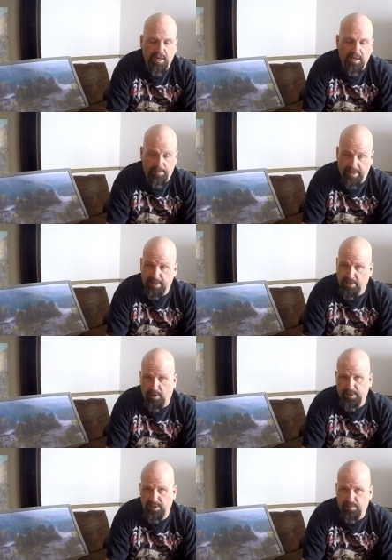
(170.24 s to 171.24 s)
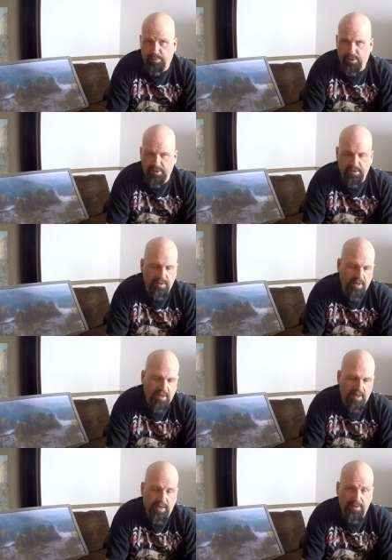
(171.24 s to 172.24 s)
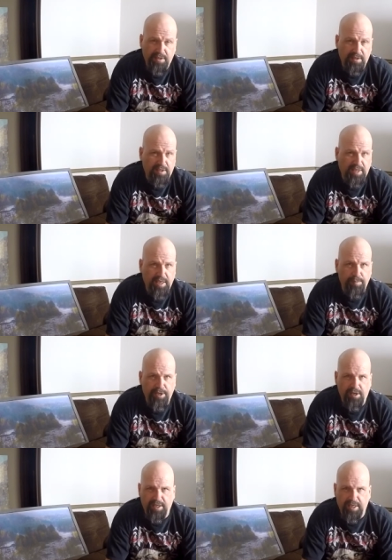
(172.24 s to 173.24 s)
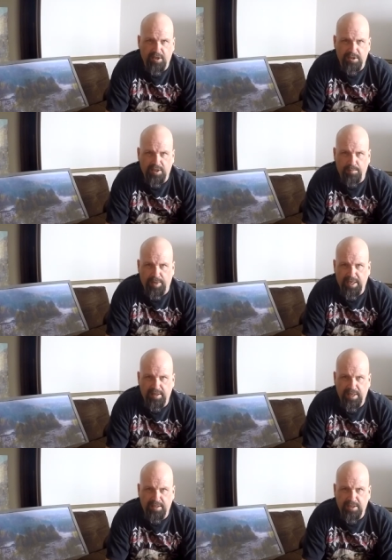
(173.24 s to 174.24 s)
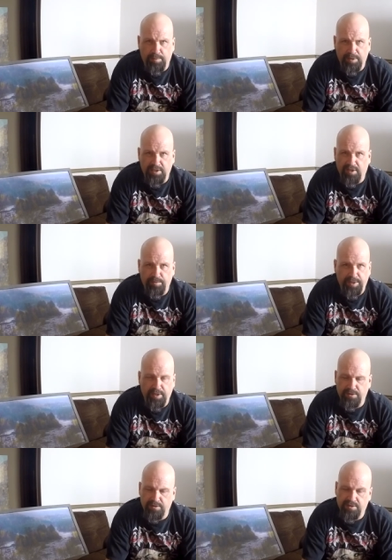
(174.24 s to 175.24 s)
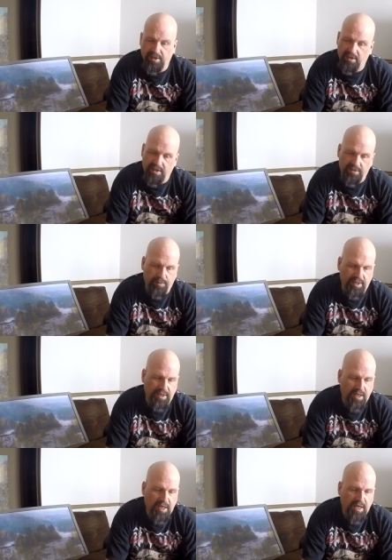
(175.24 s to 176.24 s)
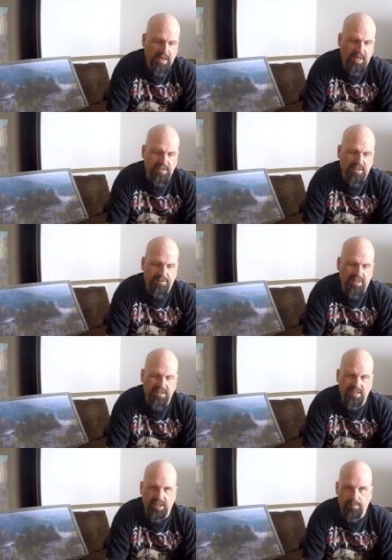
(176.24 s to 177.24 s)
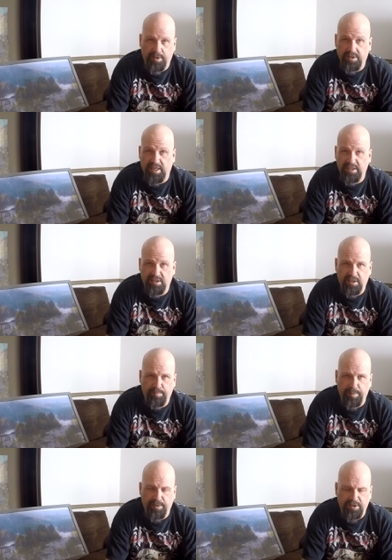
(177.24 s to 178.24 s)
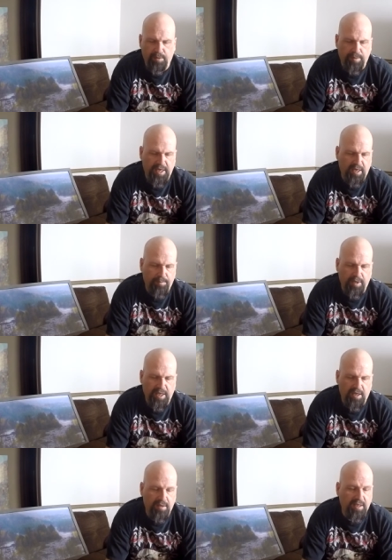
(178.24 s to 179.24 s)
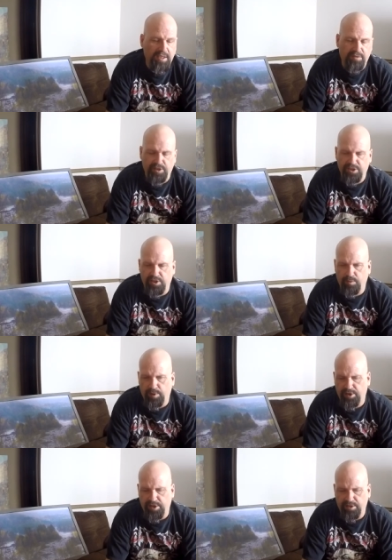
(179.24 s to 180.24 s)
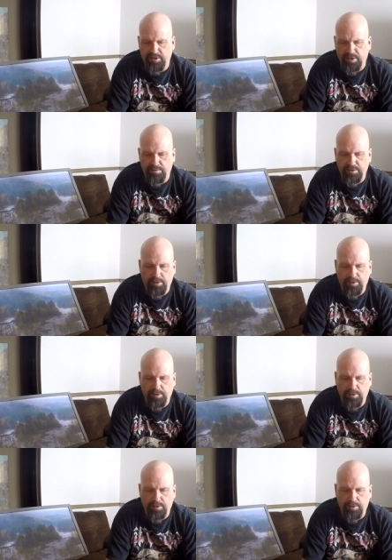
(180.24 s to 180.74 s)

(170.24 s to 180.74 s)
And that's always important. And this is the time of year to get out and start buying that summer stuff because still, it's really, a lot of stuff's on sale because a lot of people are still buying up a lot of ice fishing and winter gear stuff.